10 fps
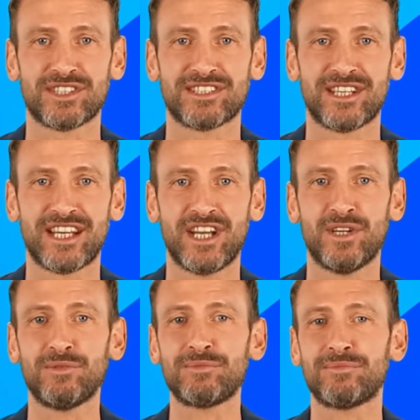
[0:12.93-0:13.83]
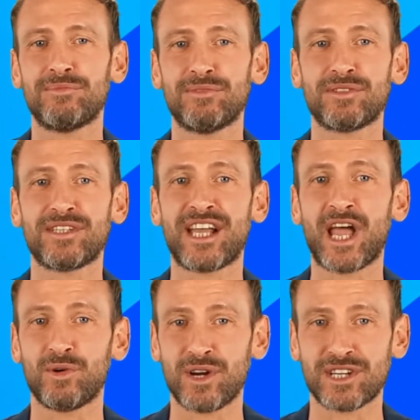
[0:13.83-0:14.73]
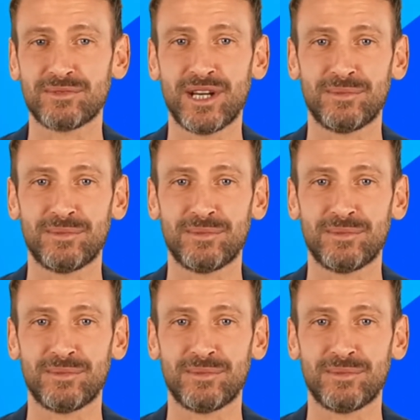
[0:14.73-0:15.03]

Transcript: his video. Now where's my